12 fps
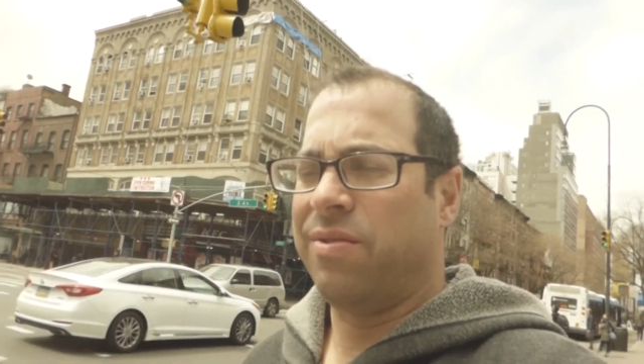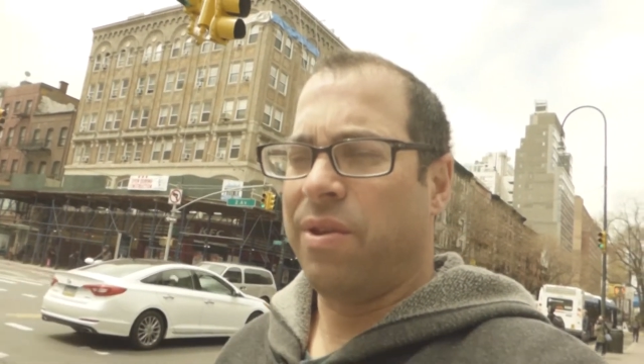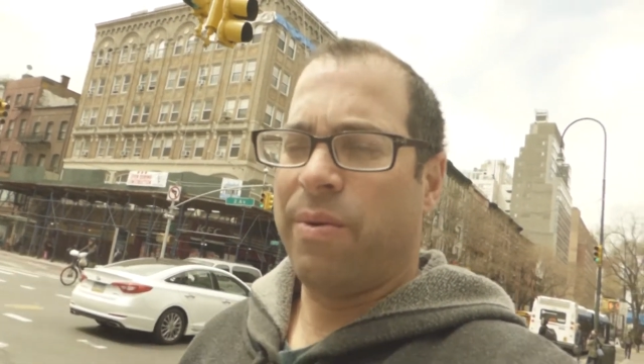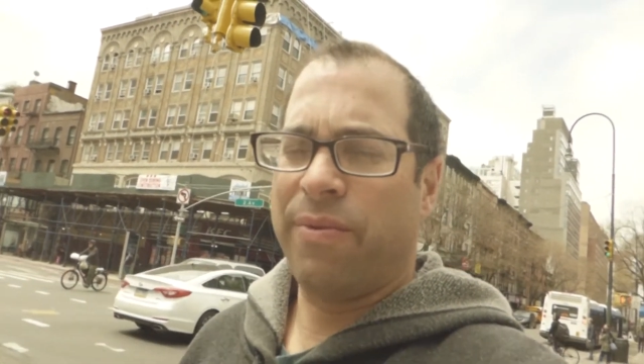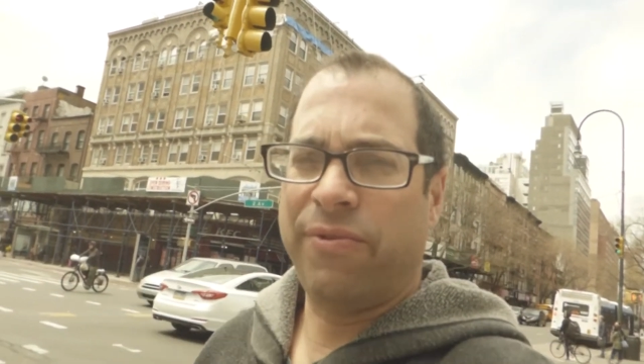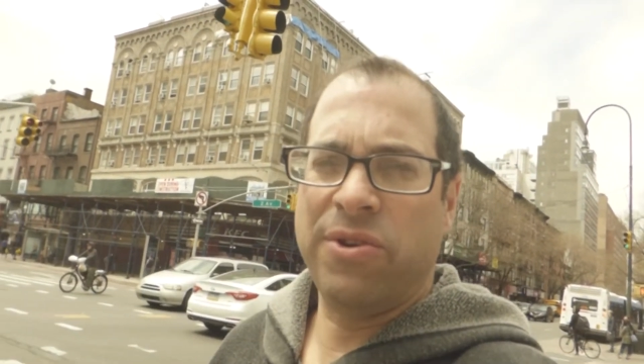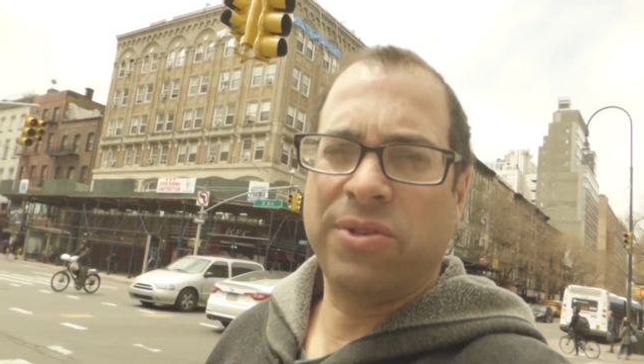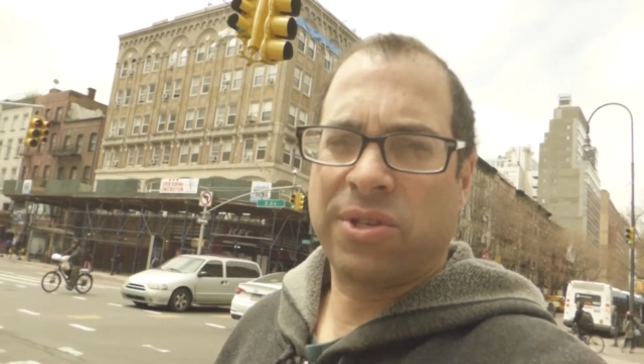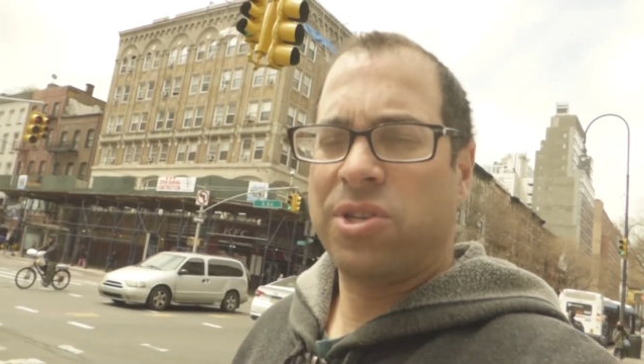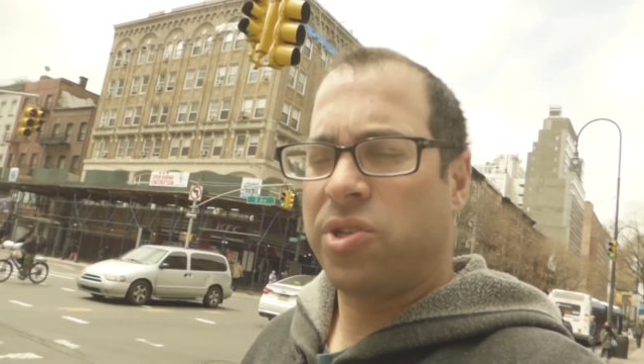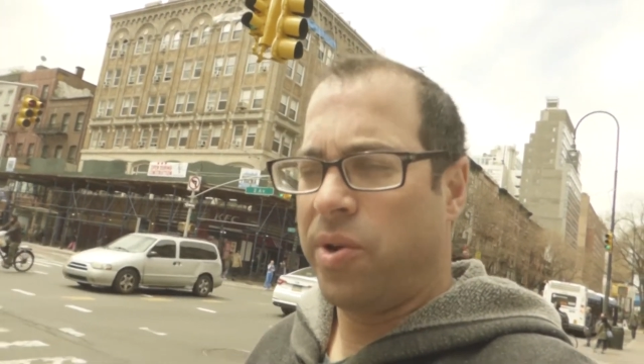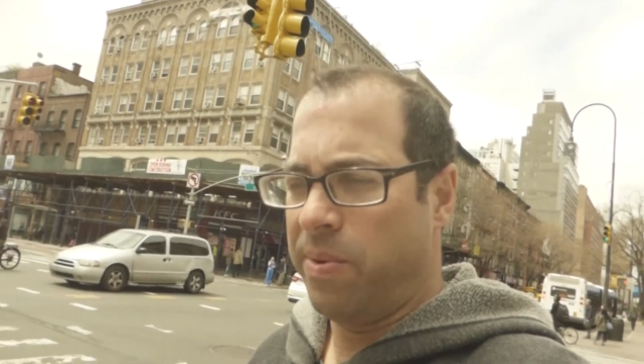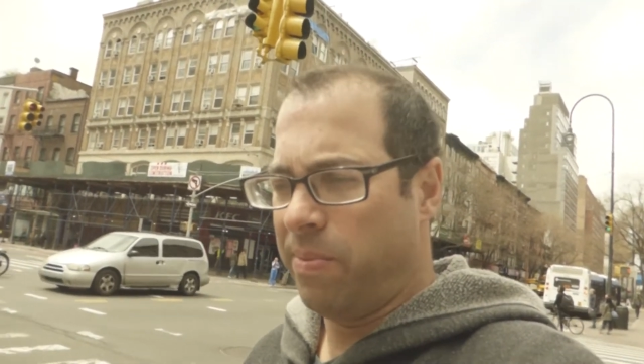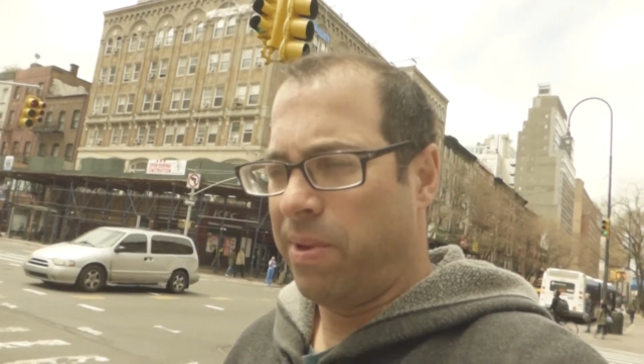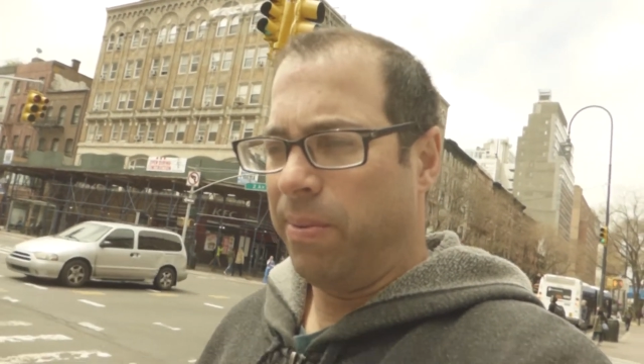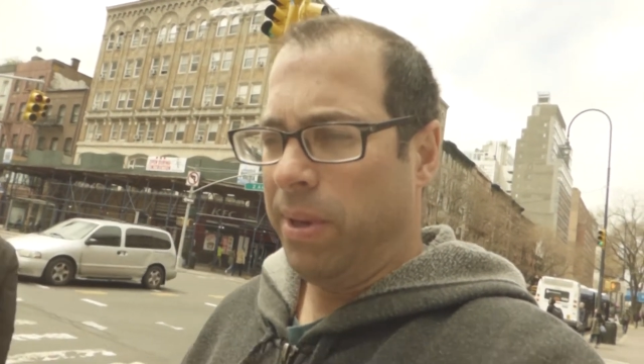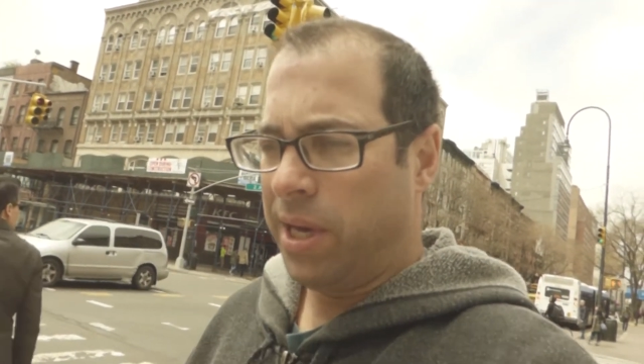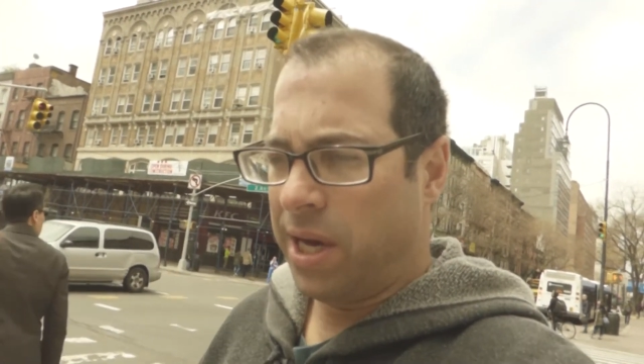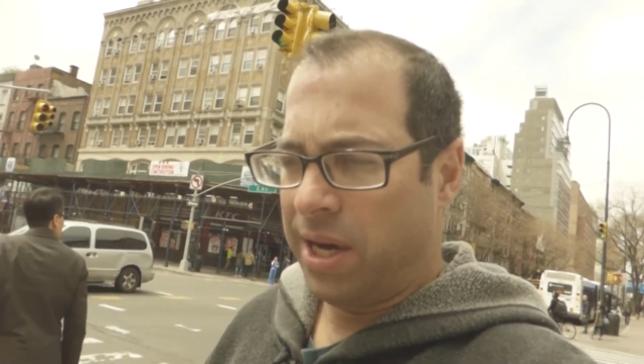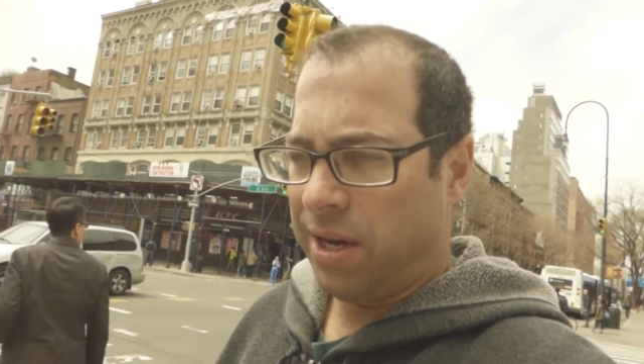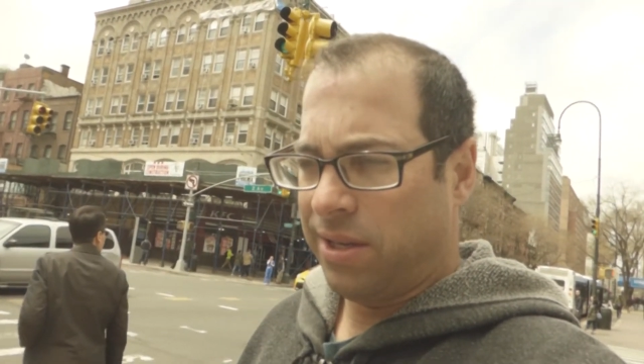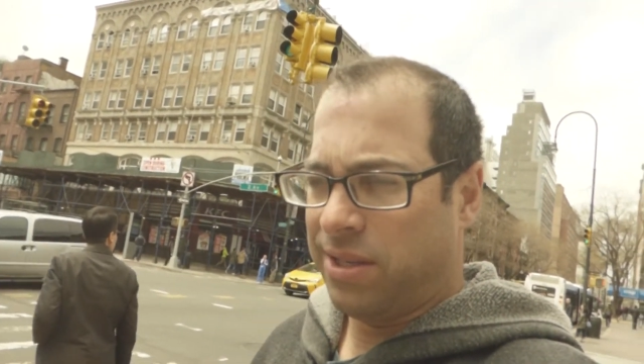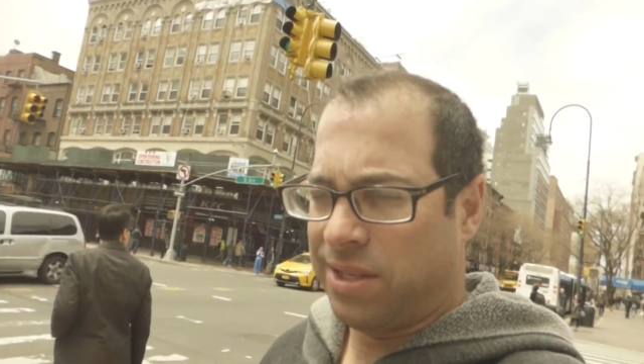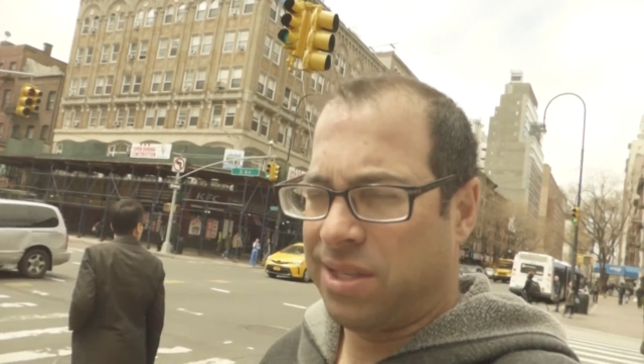they refused to treat me
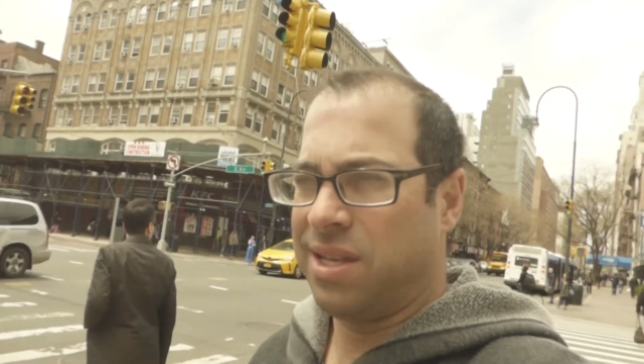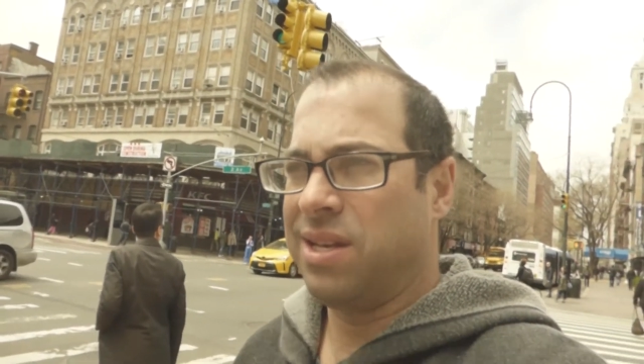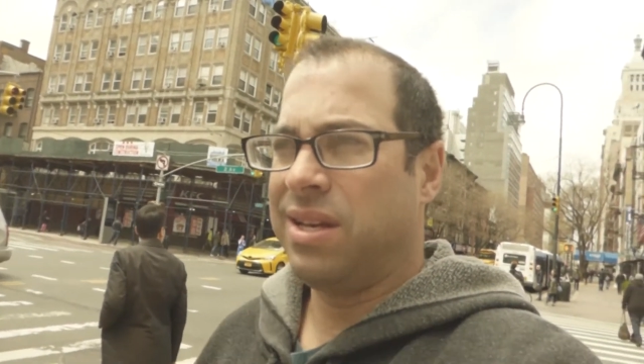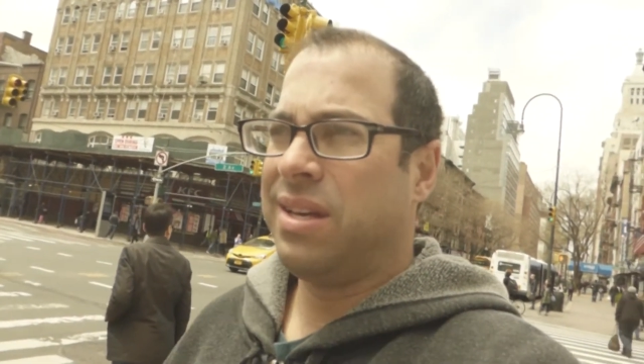because